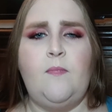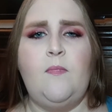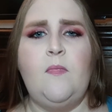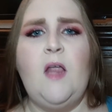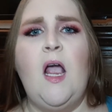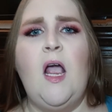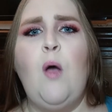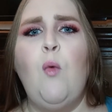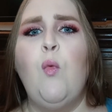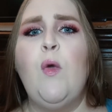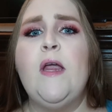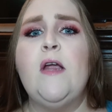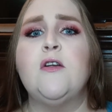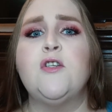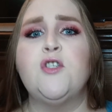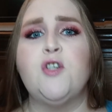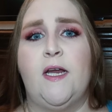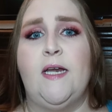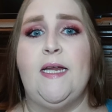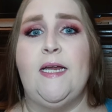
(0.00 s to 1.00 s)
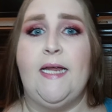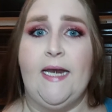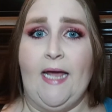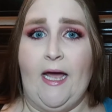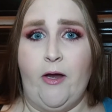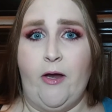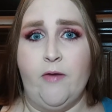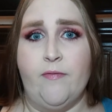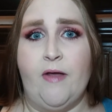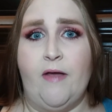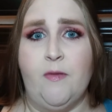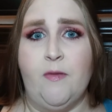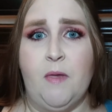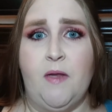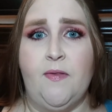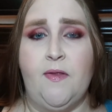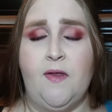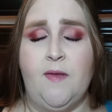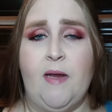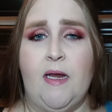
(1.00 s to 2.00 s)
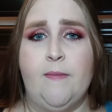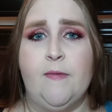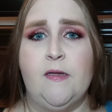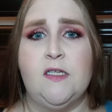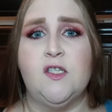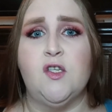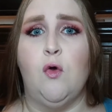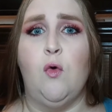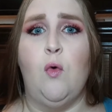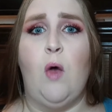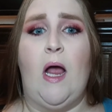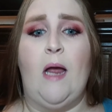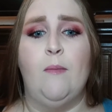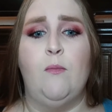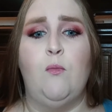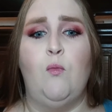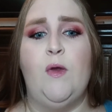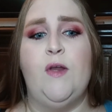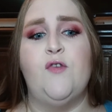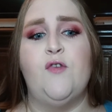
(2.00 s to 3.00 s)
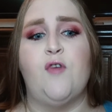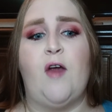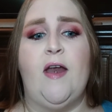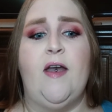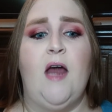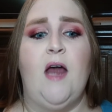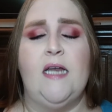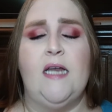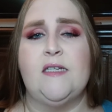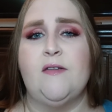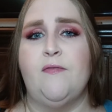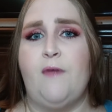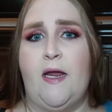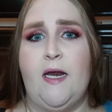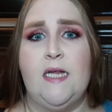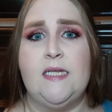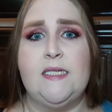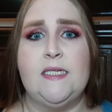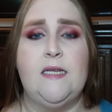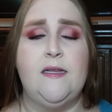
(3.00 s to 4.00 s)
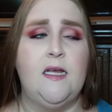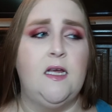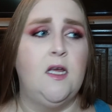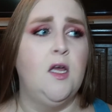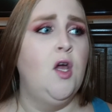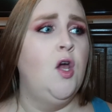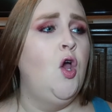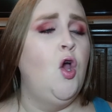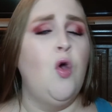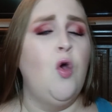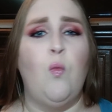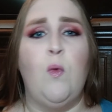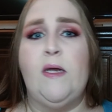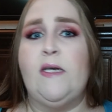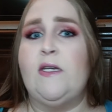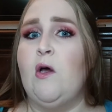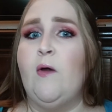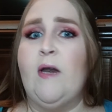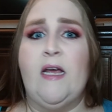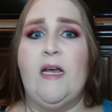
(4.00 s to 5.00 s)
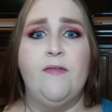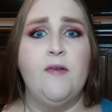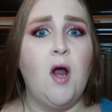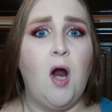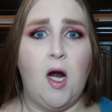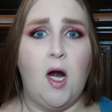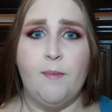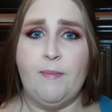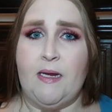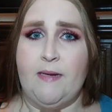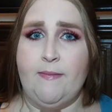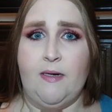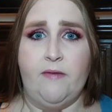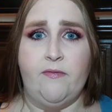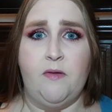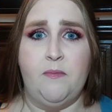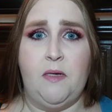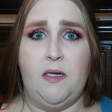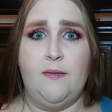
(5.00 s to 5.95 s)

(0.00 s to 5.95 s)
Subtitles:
We are trying to get out of having monthly payments, so we try not to finance anything. We don't have a car payment every month,